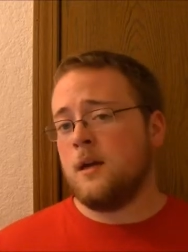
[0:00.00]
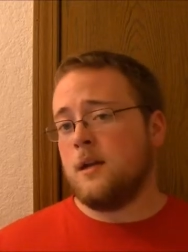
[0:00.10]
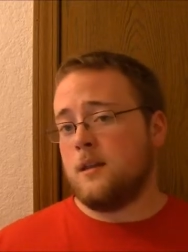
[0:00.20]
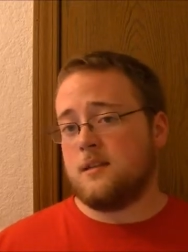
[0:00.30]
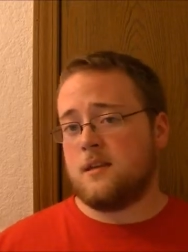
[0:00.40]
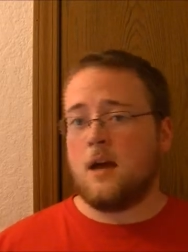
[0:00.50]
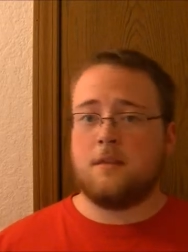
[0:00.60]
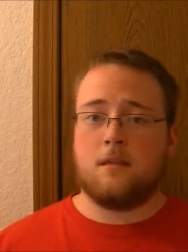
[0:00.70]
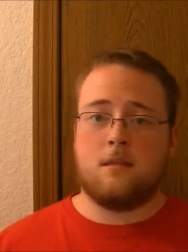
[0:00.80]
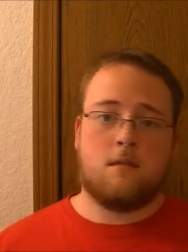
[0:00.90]
This is
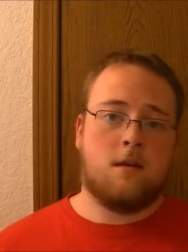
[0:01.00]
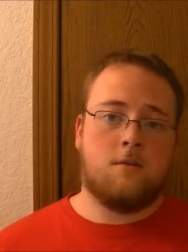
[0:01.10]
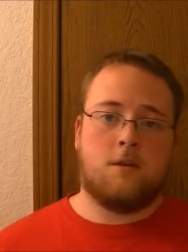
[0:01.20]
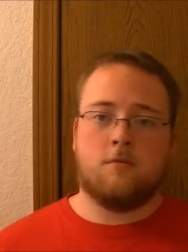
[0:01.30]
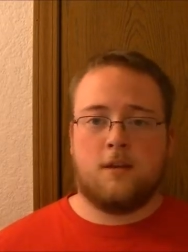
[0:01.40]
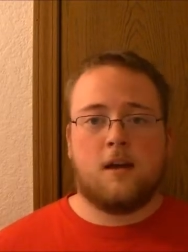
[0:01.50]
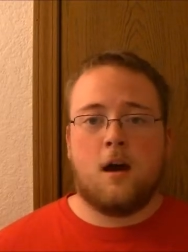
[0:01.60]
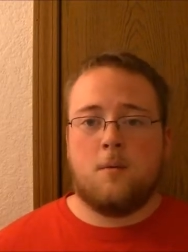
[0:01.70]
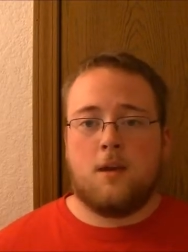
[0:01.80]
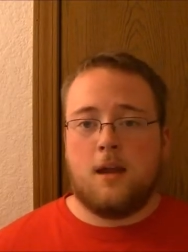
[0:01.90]
not, you know, the only
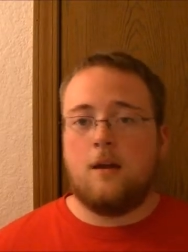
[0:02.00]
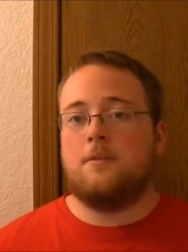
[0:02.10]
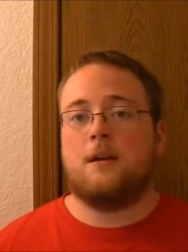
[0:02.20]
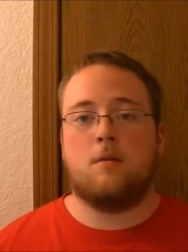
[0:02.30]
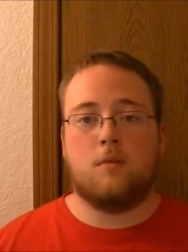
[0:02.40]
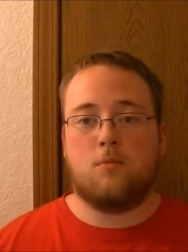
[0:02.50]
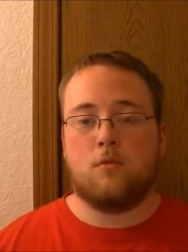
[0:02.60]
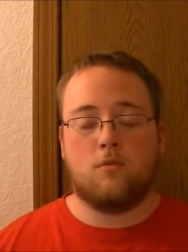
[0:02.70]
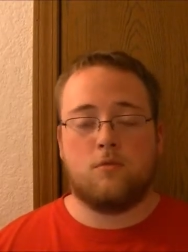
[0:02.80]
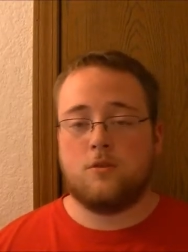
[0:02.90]
comedy out there with
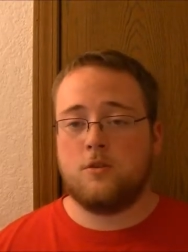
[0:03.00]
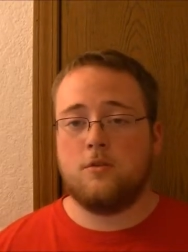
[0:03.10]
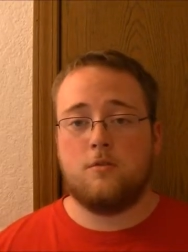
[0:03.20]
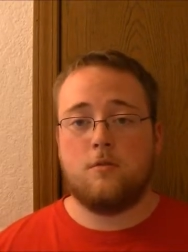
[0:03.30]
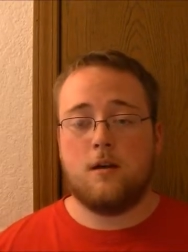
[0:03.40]
World War II.